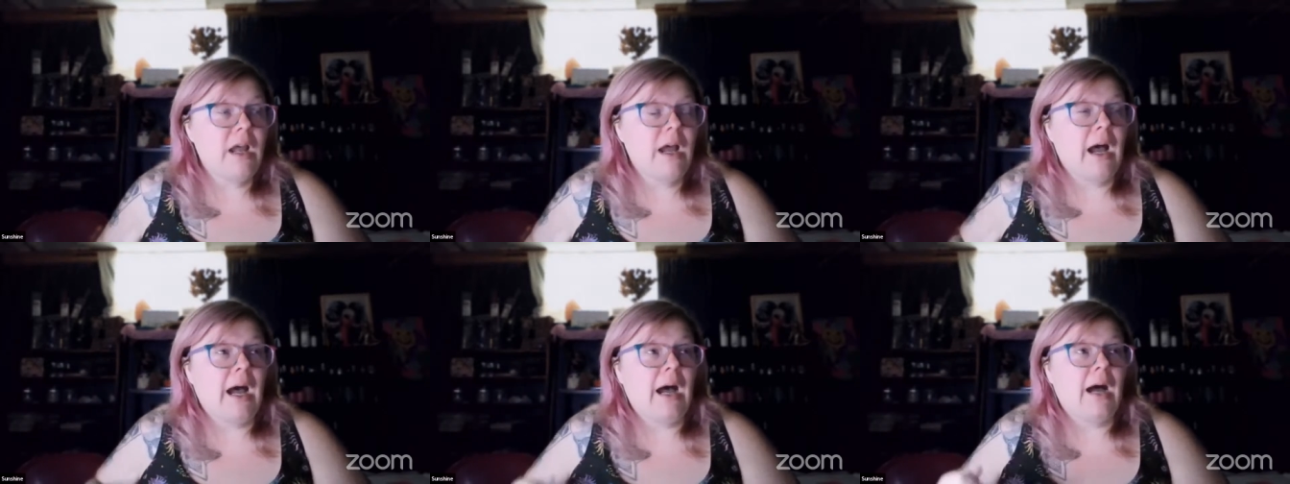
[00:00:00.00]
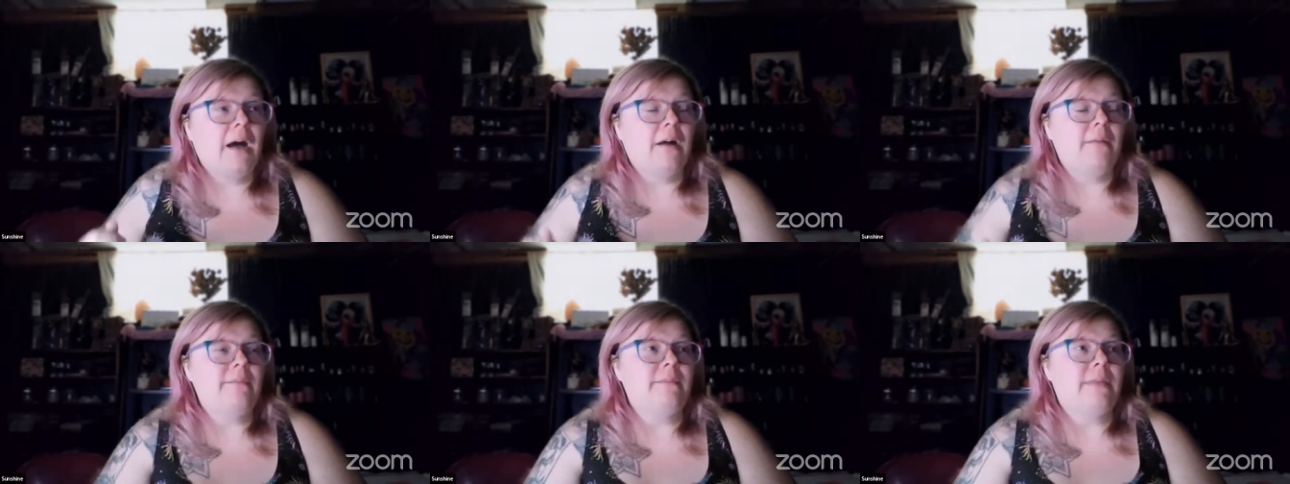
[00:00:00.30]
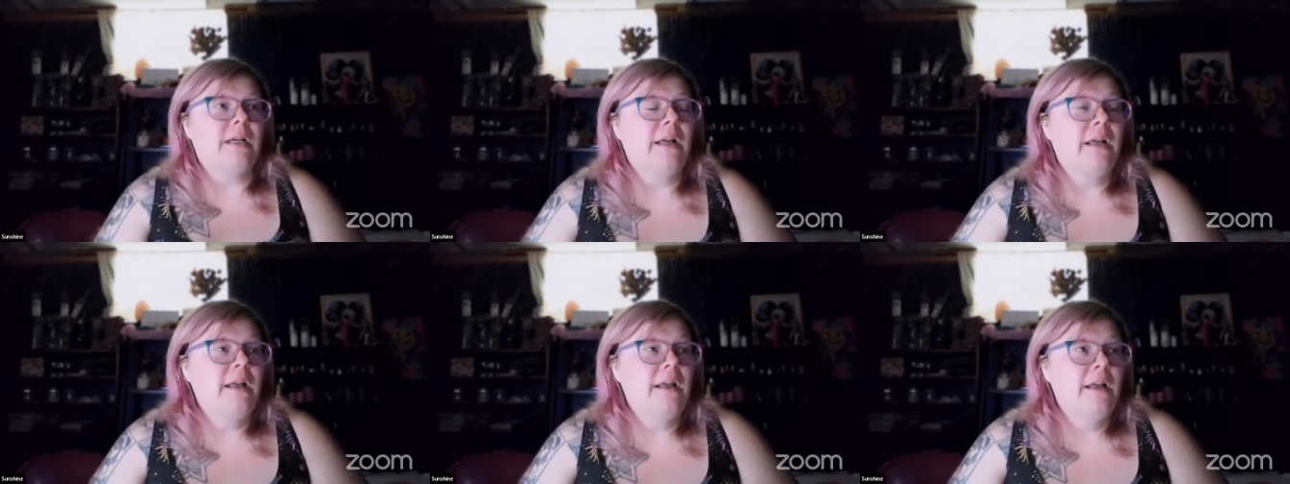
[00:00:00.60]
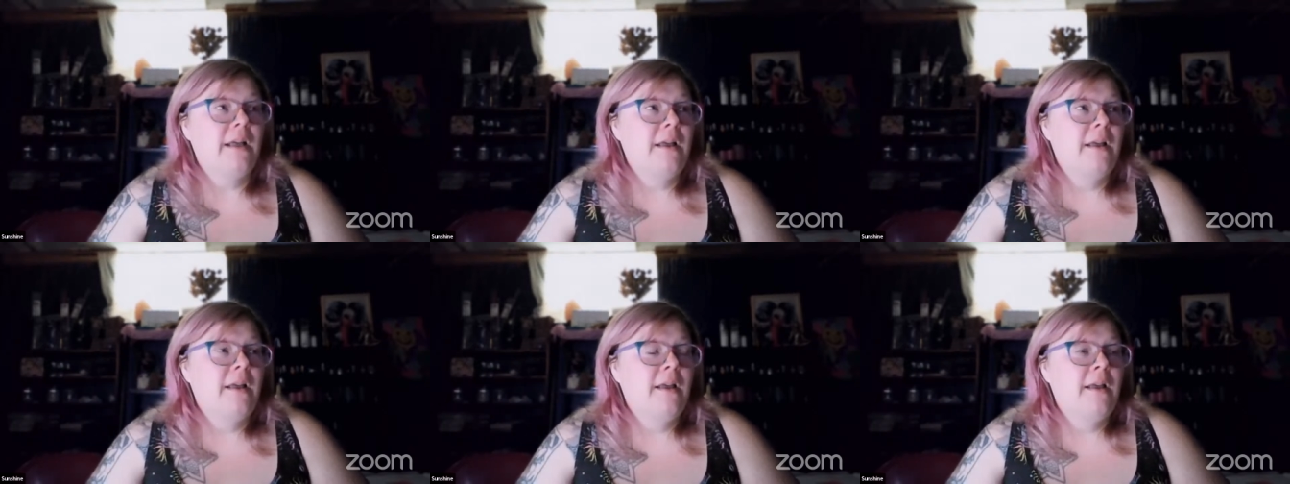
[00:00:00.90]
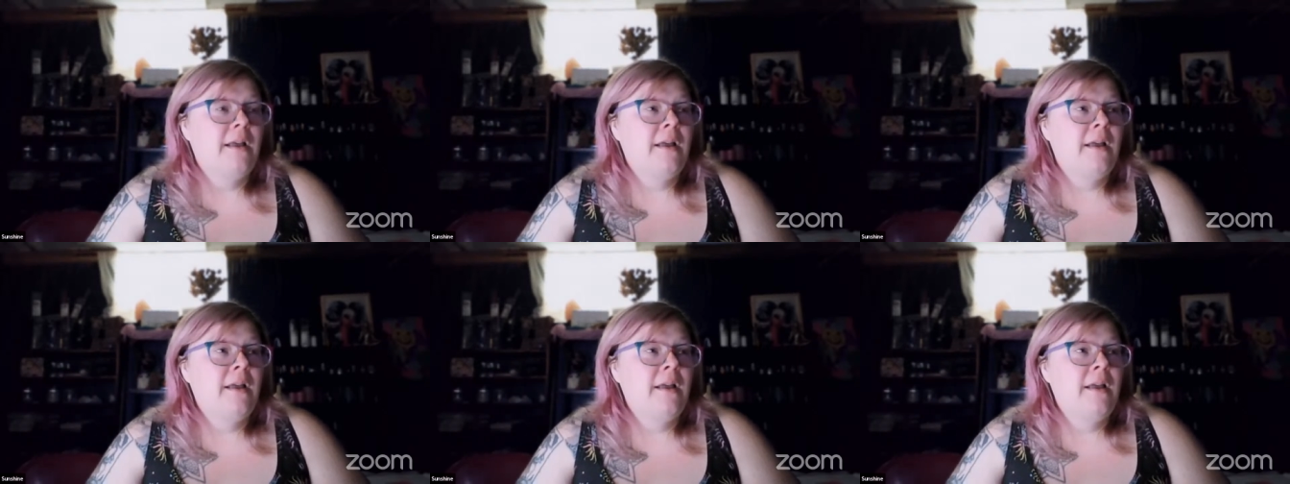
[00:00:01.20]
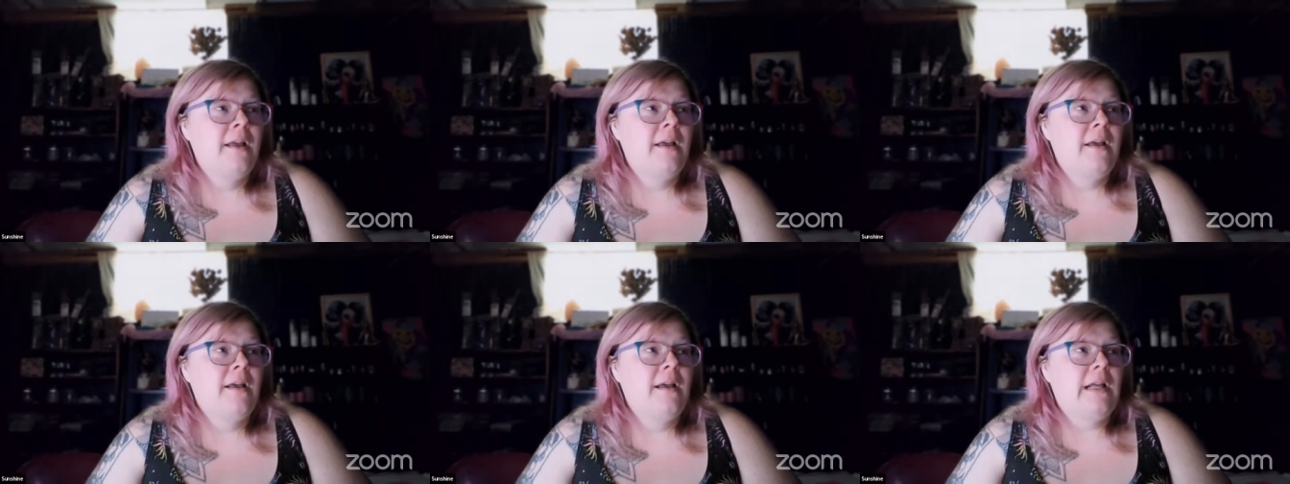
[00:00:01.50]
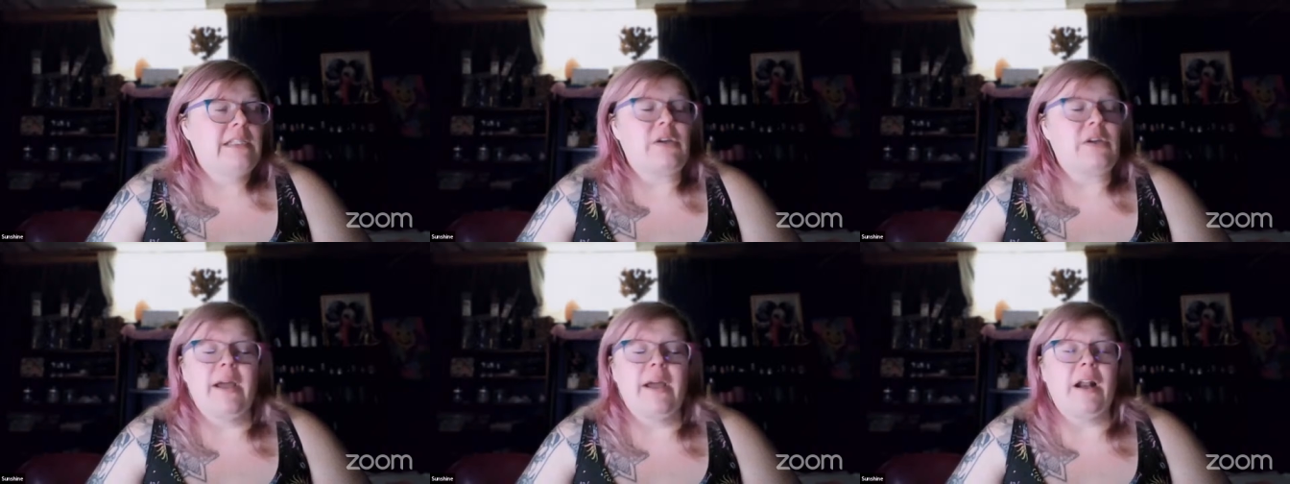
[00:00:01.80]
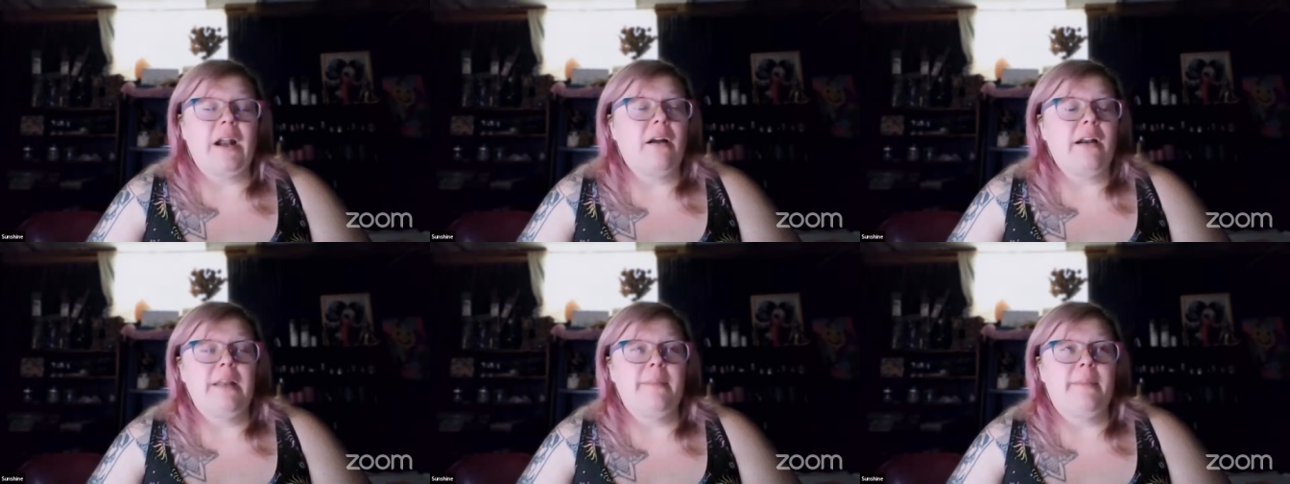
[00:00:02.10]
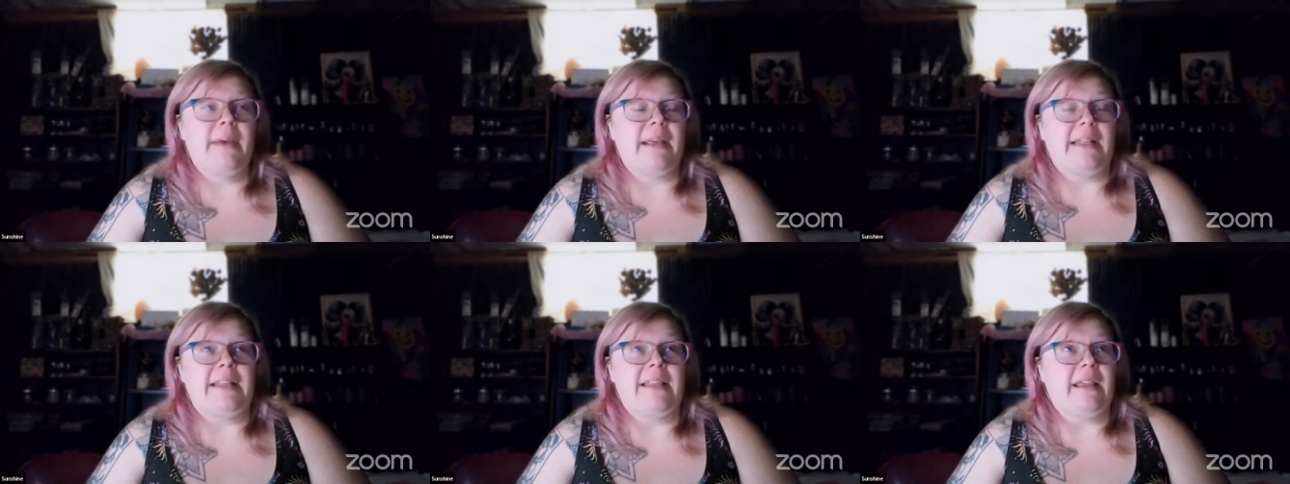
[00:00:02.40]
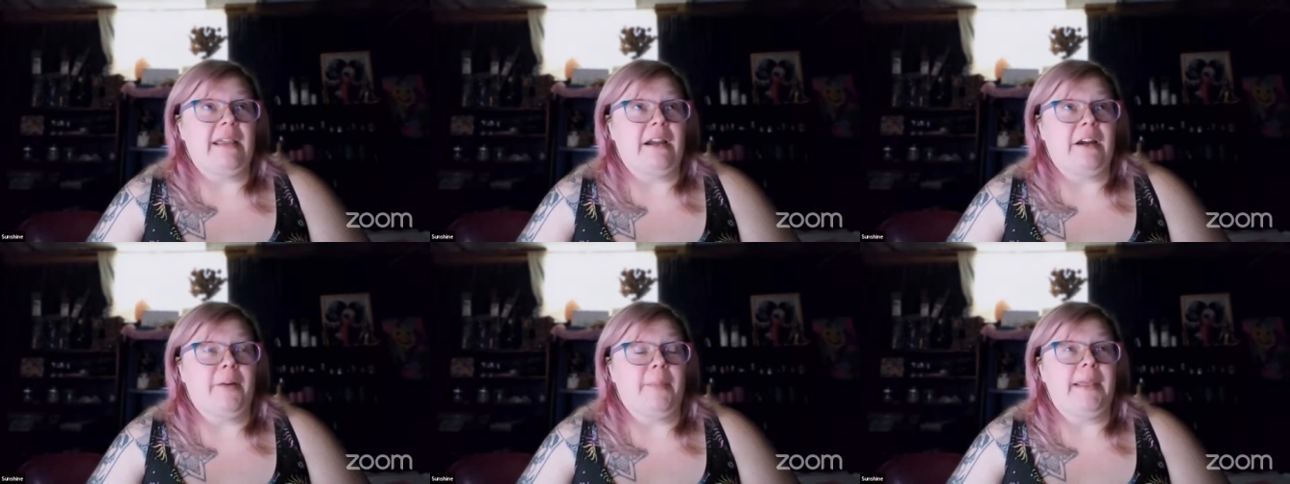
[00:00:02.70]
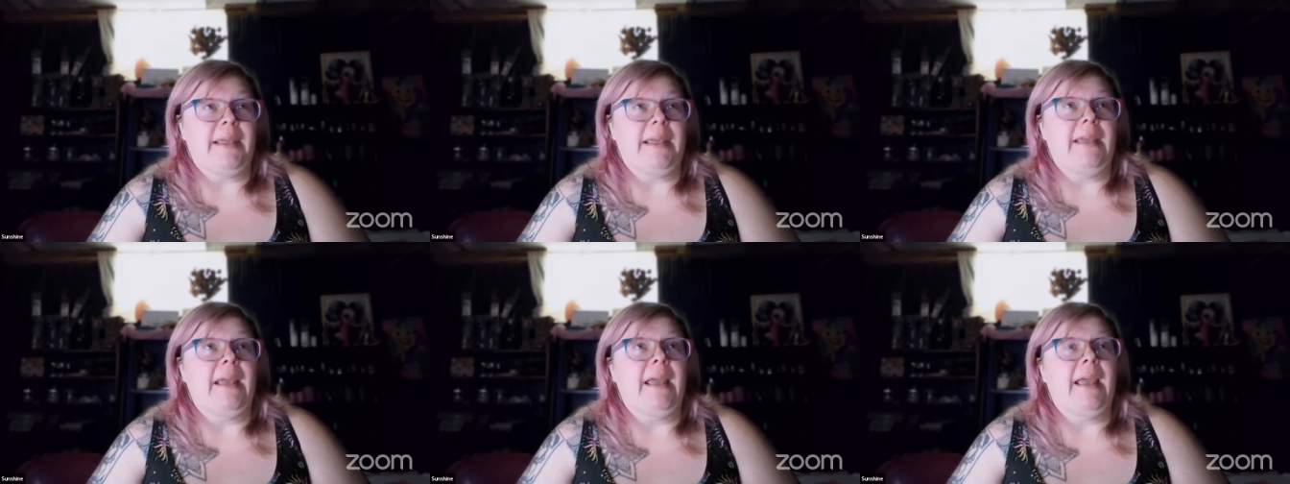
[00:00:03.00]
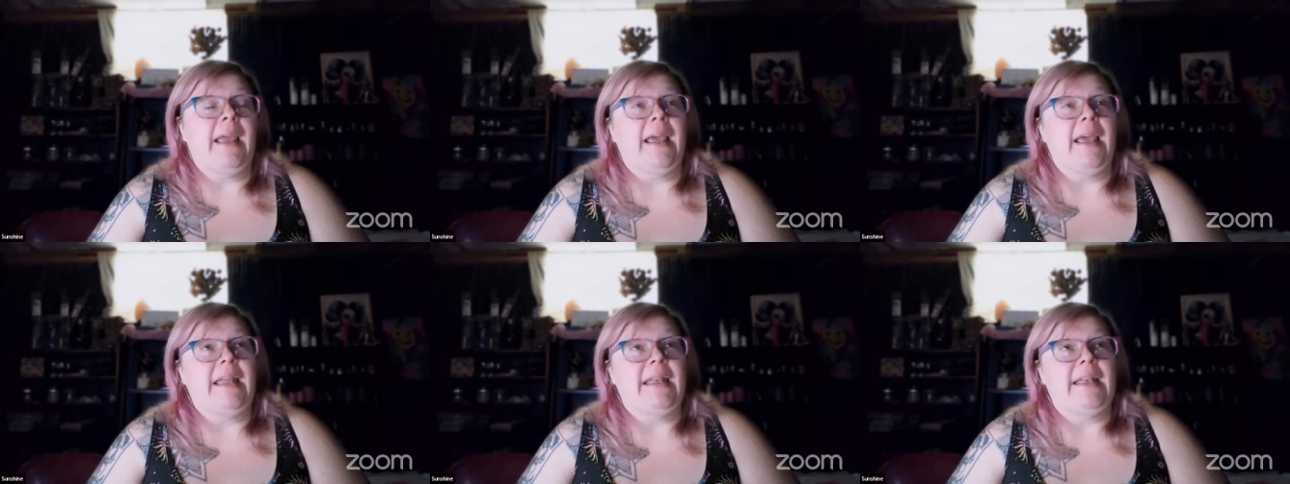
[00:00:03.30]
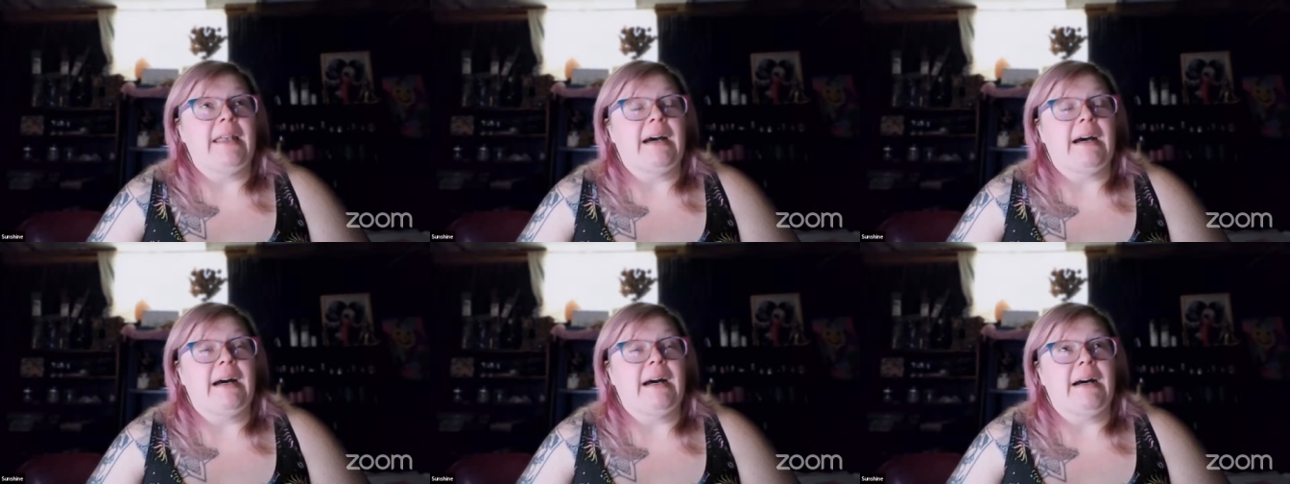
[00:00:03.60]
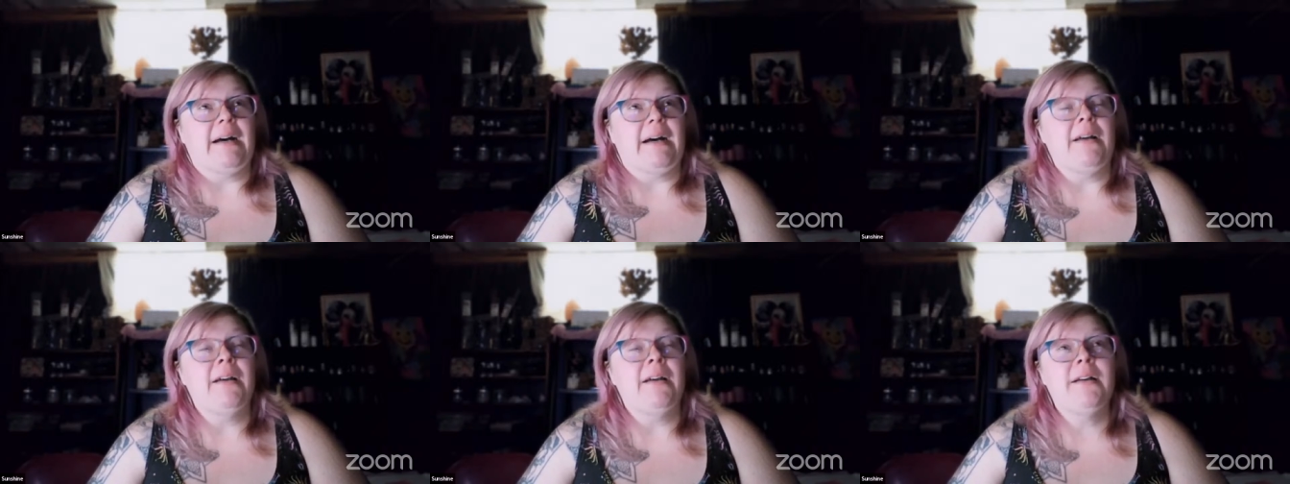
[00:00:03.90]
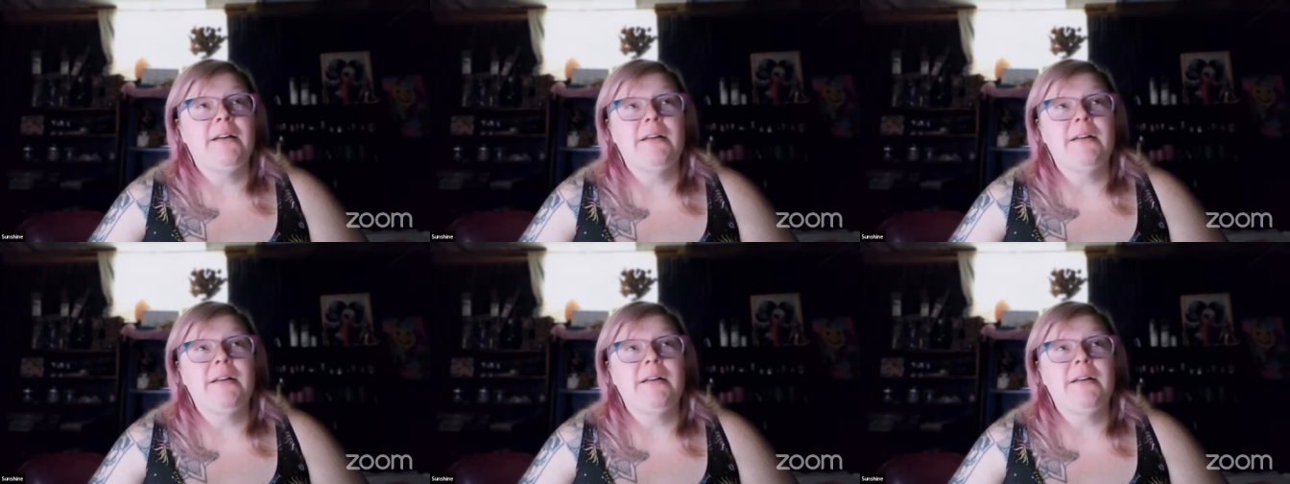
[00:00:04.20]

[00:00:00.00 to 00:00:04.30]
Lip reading: Um, and so I'd already been in therapy, and I